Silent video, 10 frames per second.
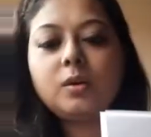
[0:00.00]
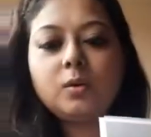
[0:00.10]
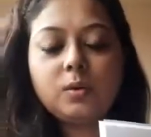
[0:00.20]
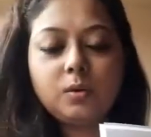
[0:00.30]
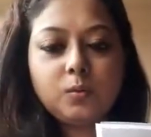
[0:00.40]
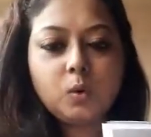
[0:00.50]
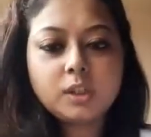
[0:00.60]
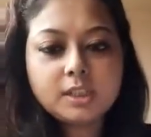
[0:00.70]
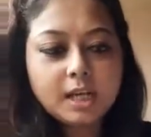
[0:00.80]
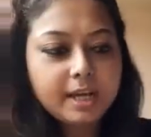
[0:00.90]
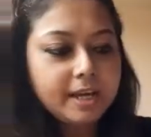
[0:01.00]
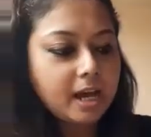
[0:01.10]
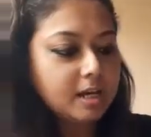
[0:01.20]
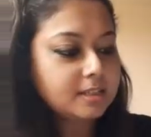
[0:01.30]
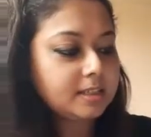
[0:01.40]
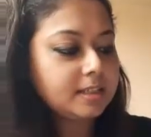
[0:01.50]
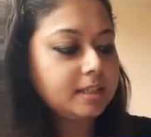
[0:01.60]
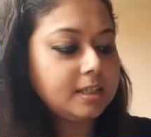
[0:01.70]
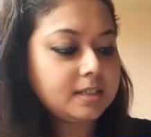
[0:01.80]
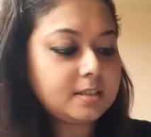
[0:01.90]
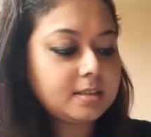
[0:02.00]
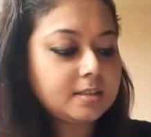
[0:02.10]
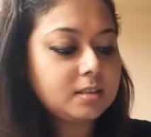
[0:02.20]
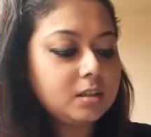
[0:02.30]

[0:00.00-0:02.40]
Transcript: what I ask is,